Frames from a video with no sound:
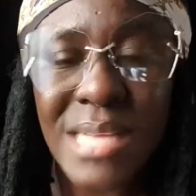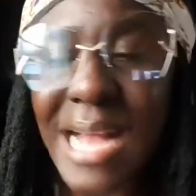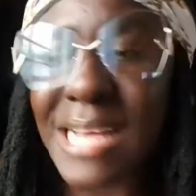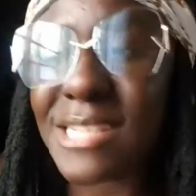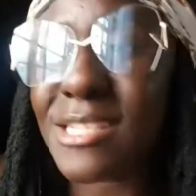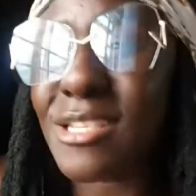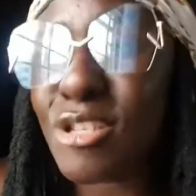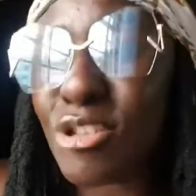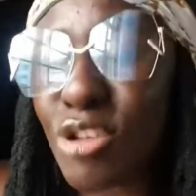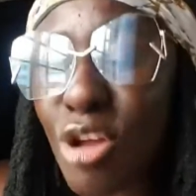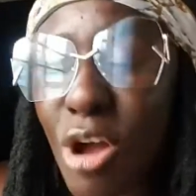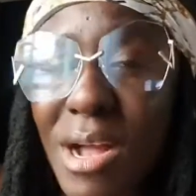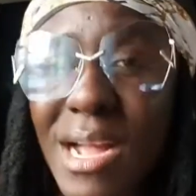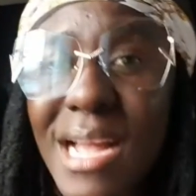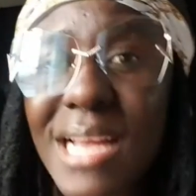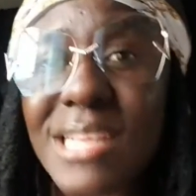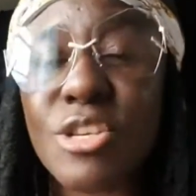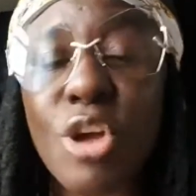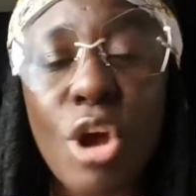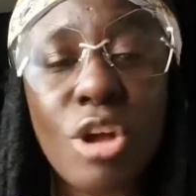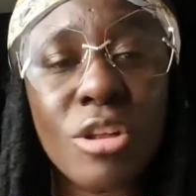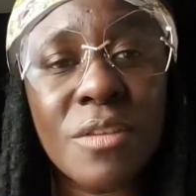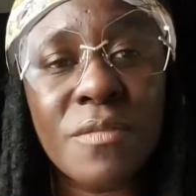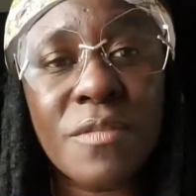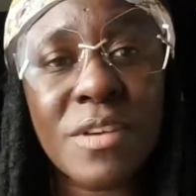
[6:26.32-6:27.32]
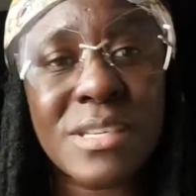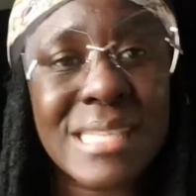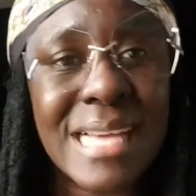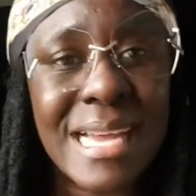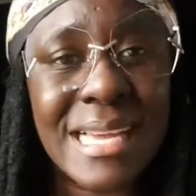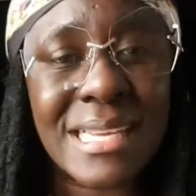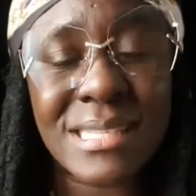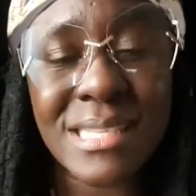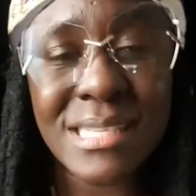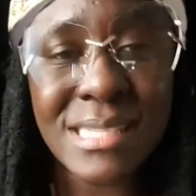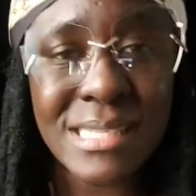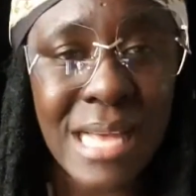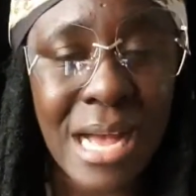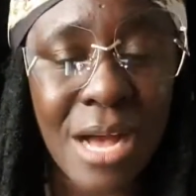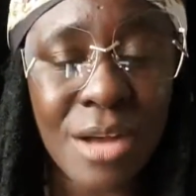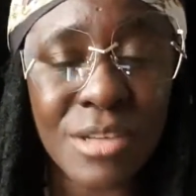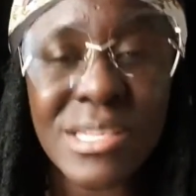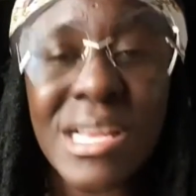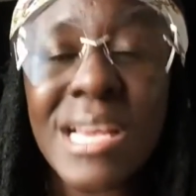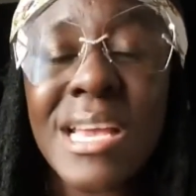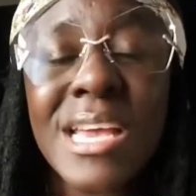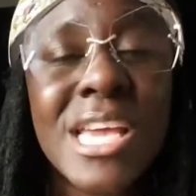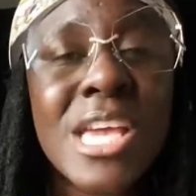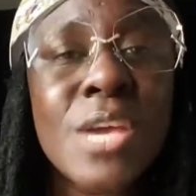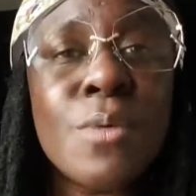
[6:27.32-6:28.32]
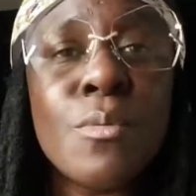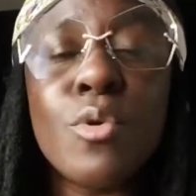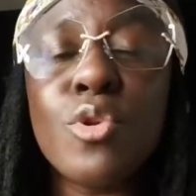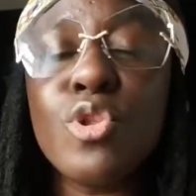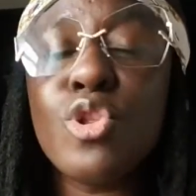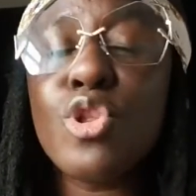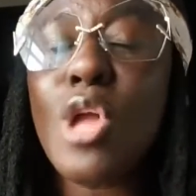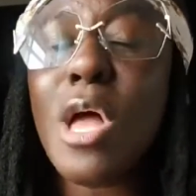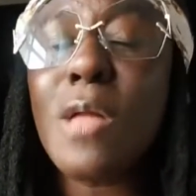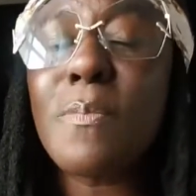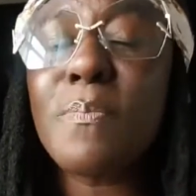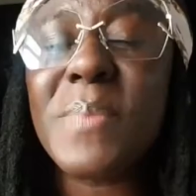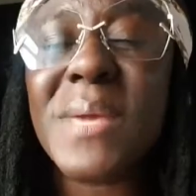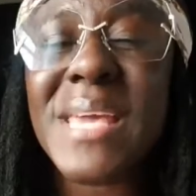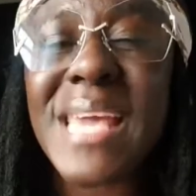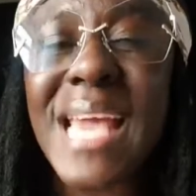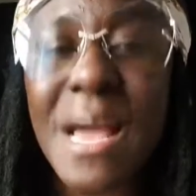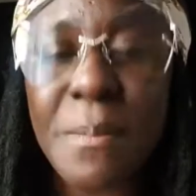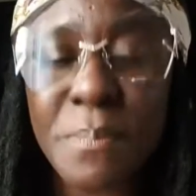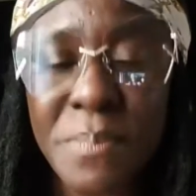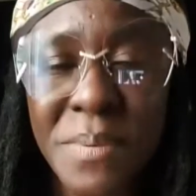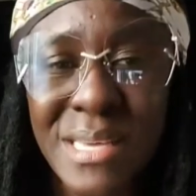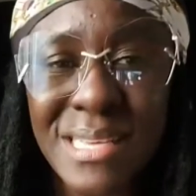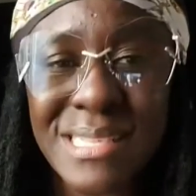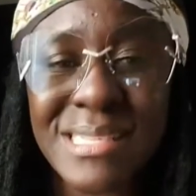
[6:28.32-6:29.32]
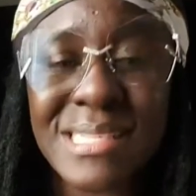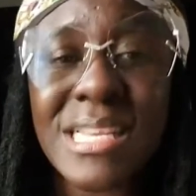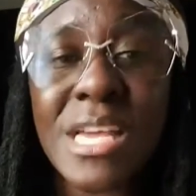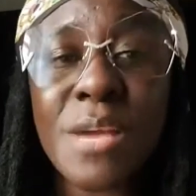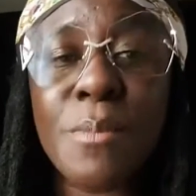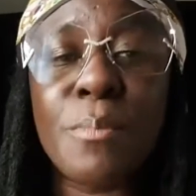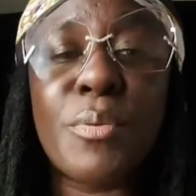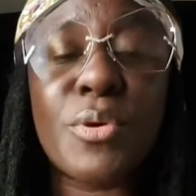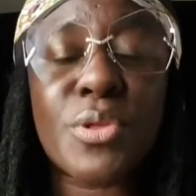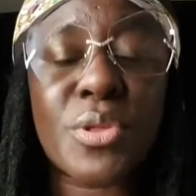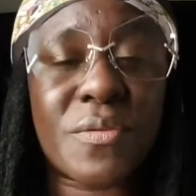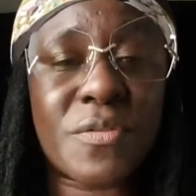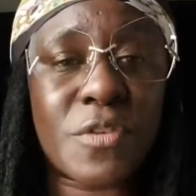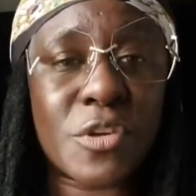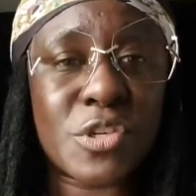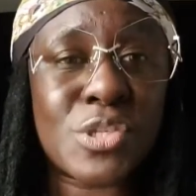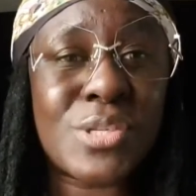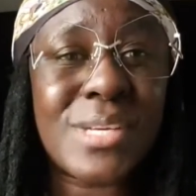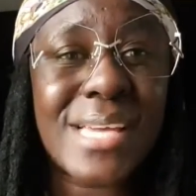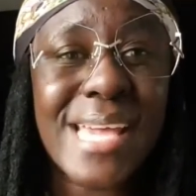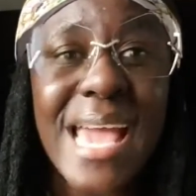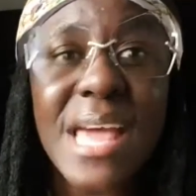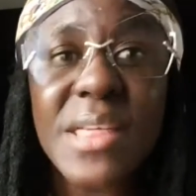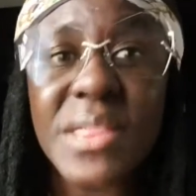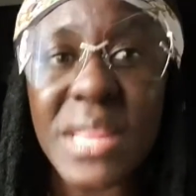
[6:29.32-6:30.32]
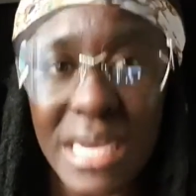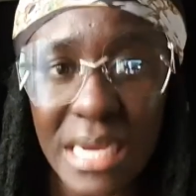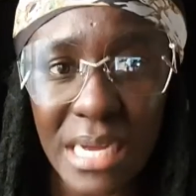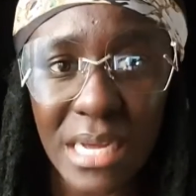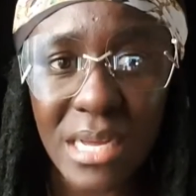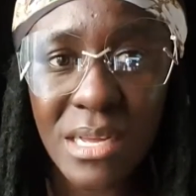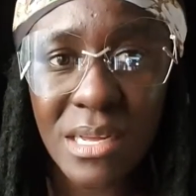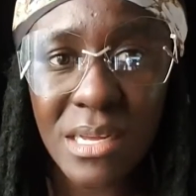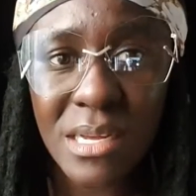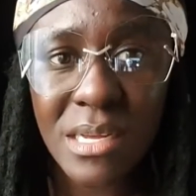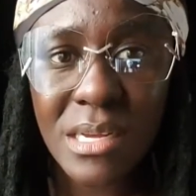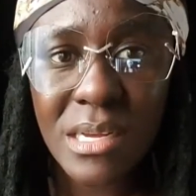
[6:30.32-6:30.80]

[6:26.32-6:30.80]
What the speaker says: As long as all of us are in this house, he will not be happy seeing both of us together.